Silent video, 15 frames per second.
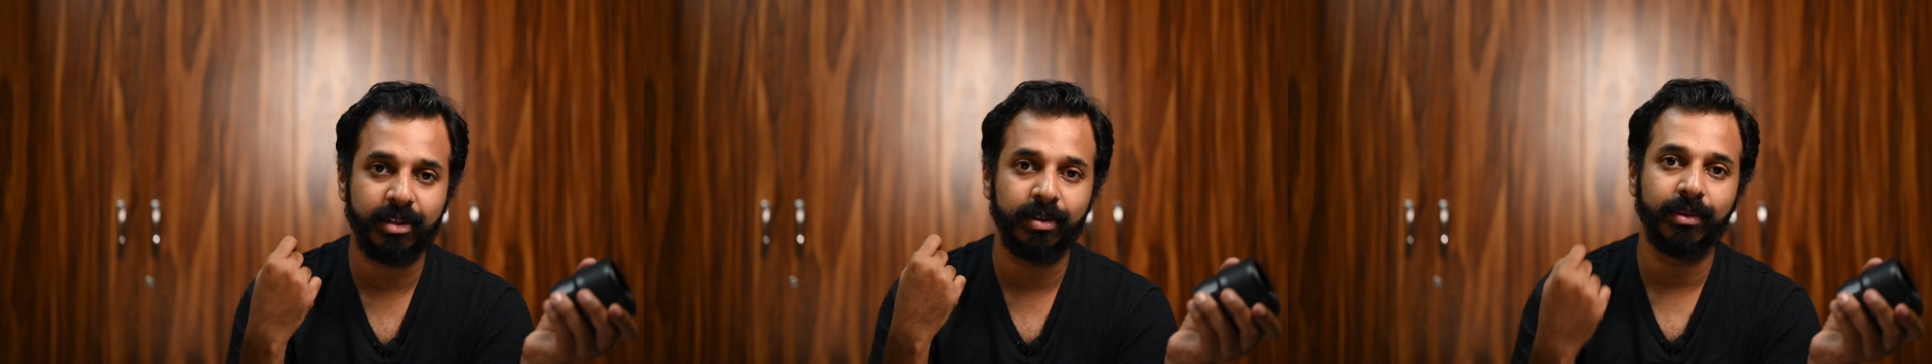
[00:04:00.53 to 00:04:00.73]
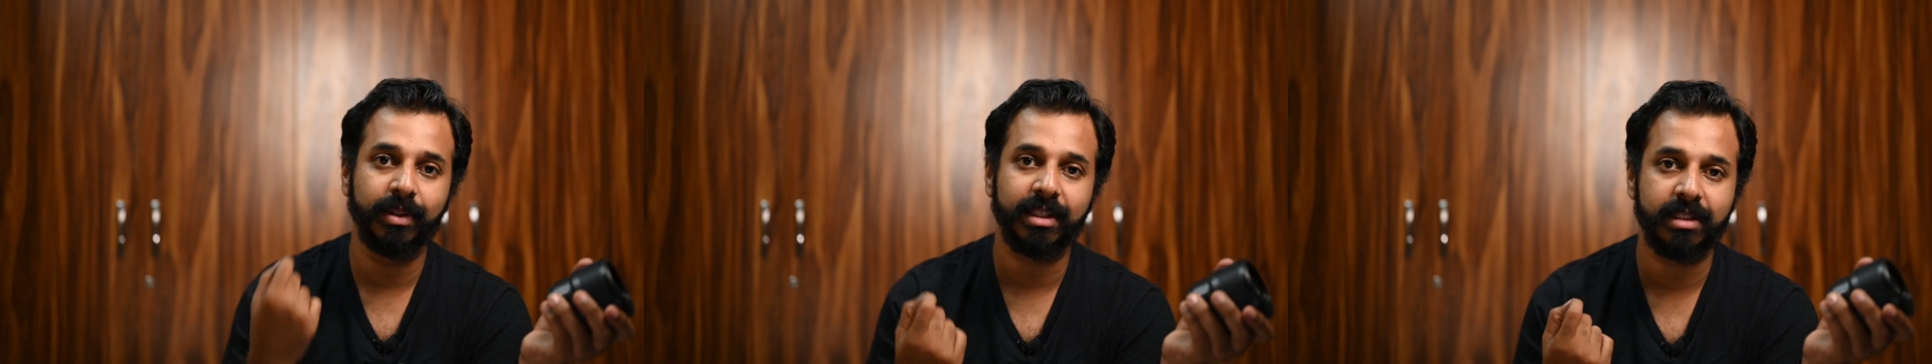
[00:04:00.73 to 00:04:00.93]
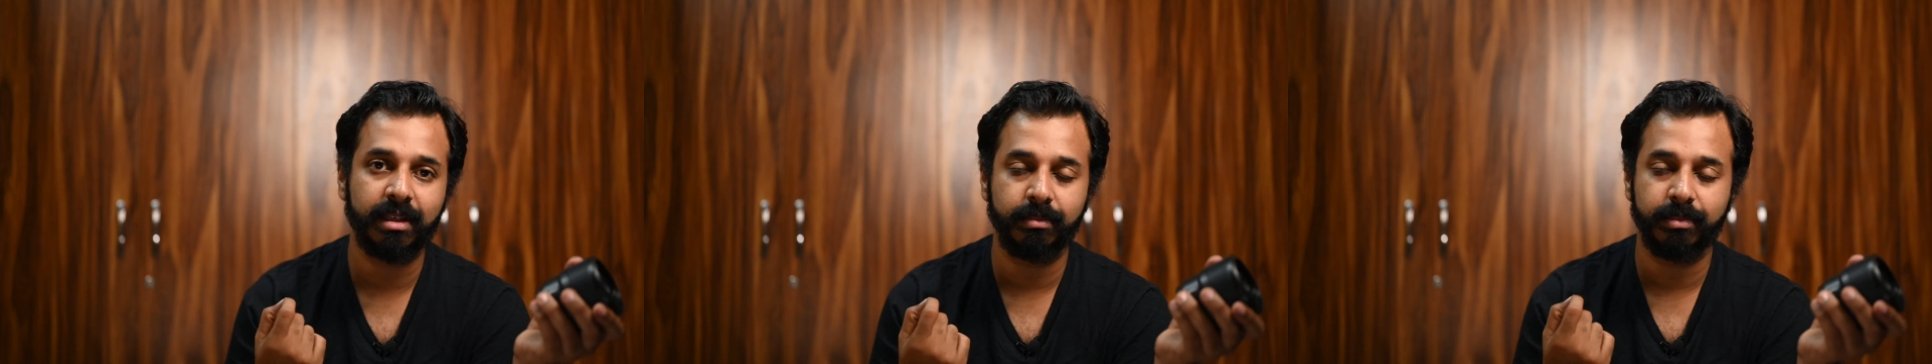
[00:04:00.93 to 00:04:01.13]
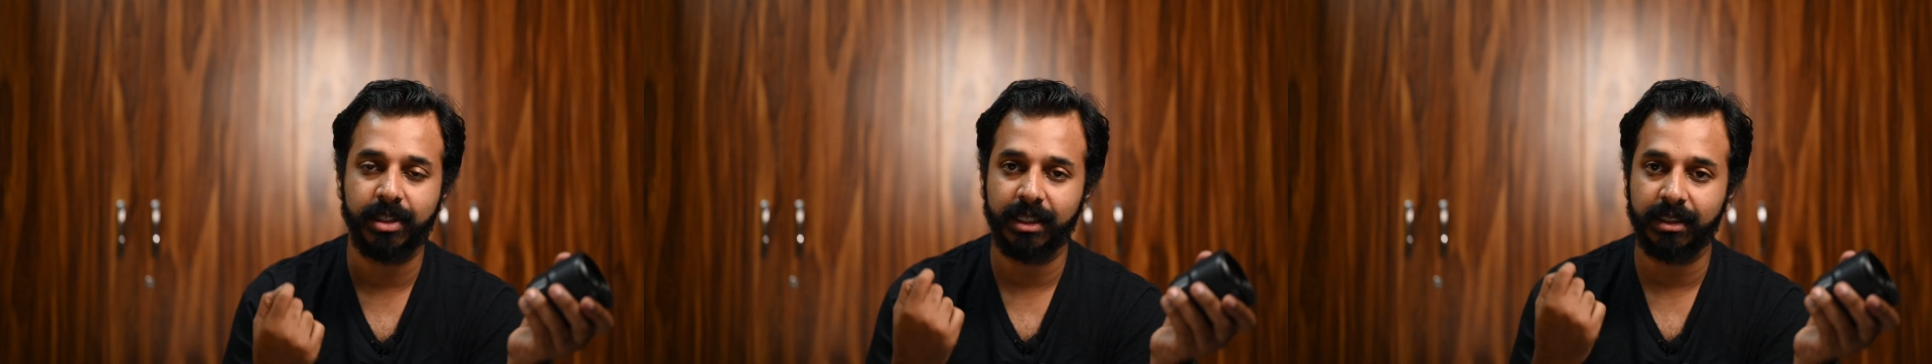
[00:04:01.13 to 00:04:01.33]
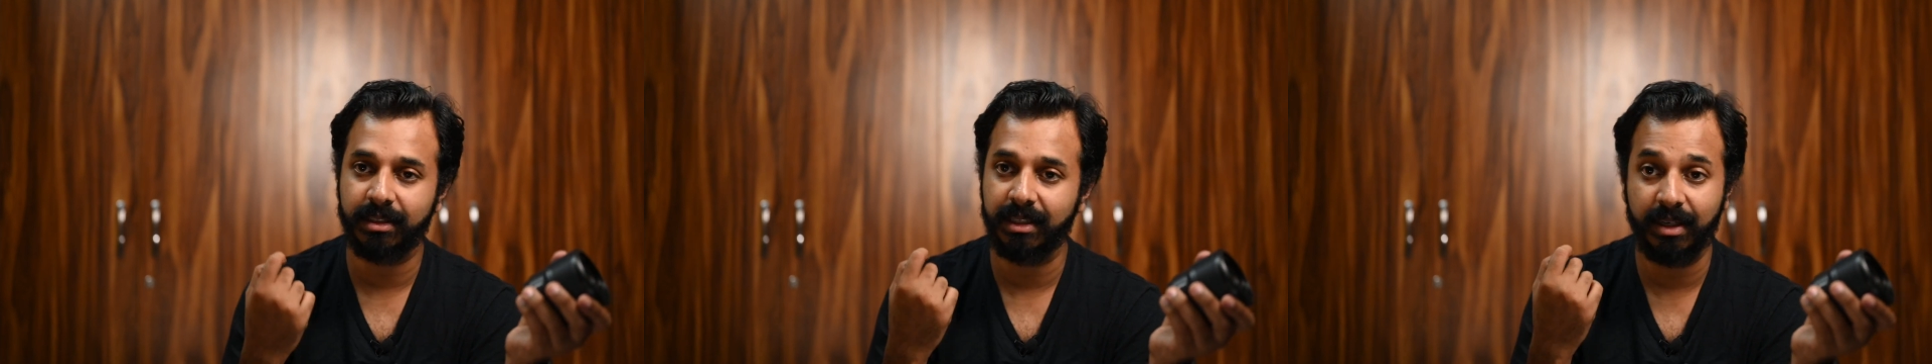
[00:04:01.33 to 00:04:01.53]
to this
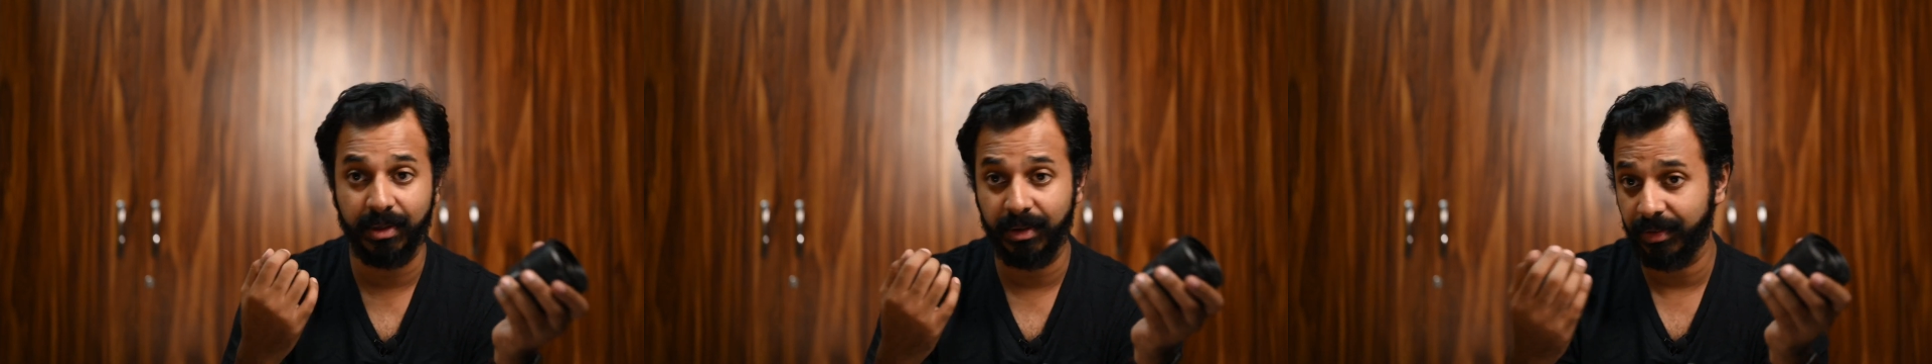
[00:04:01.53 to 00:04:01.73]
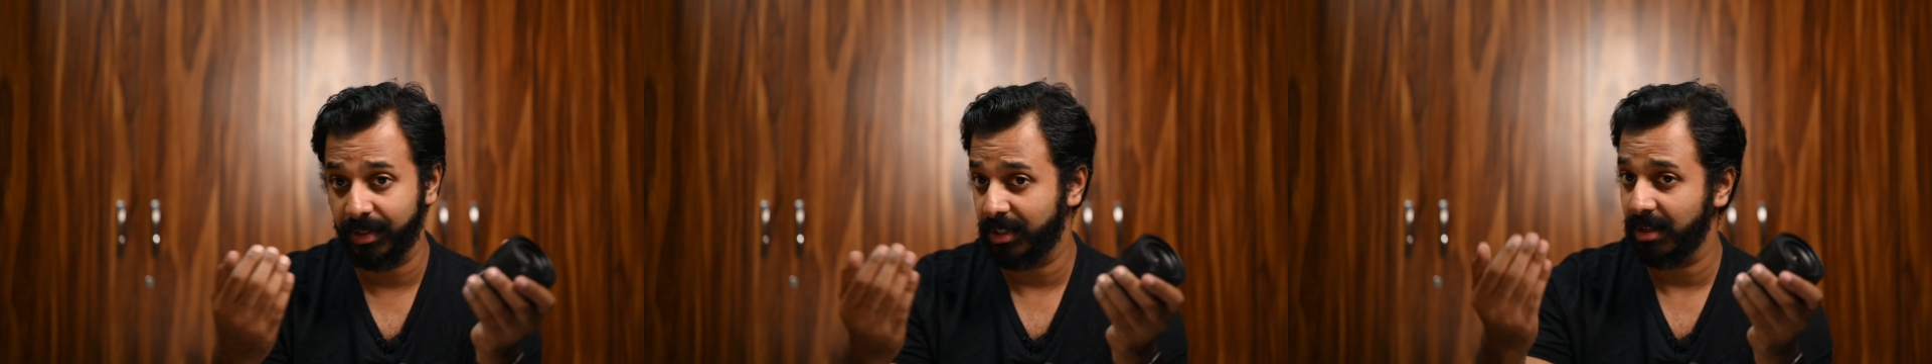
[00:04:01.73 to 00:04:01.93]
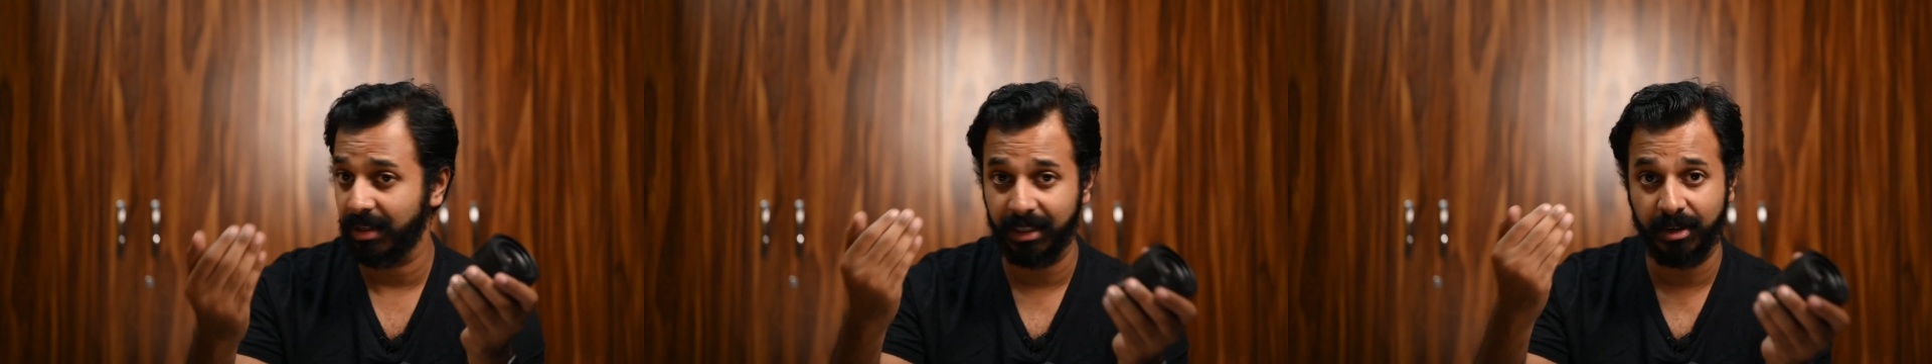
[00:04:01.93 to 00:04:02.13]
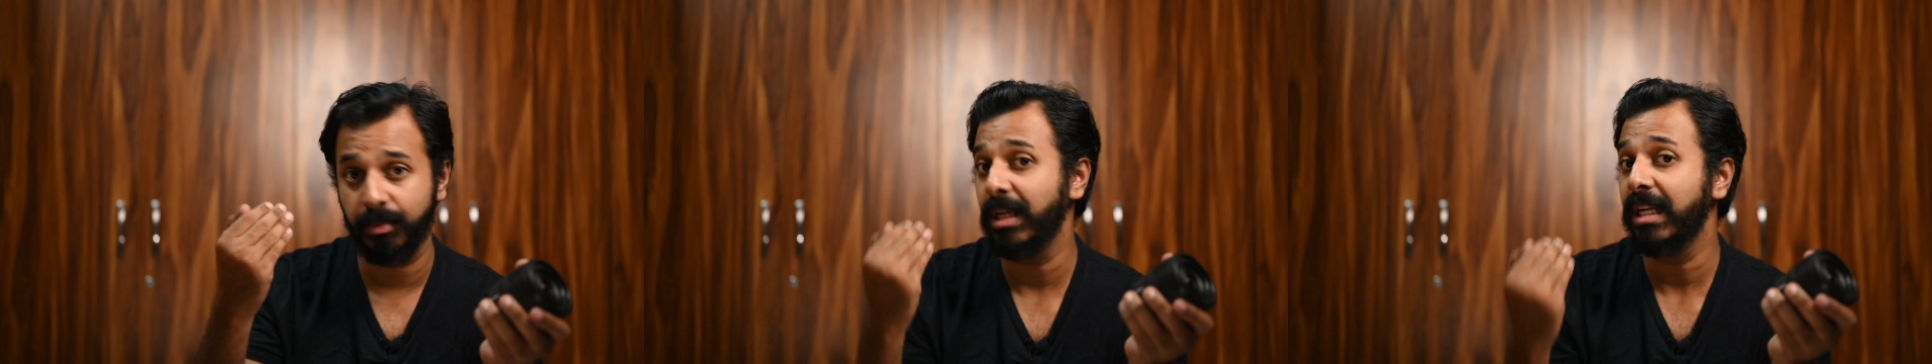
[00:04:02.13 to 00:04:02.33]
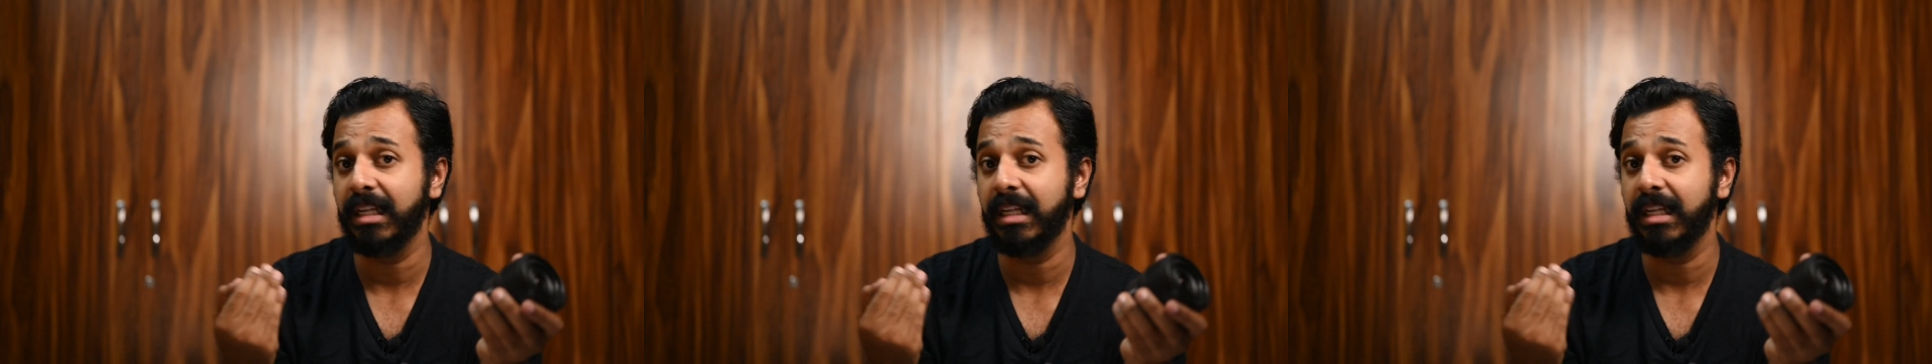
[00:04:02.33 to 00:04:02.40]
subject, even if it's like really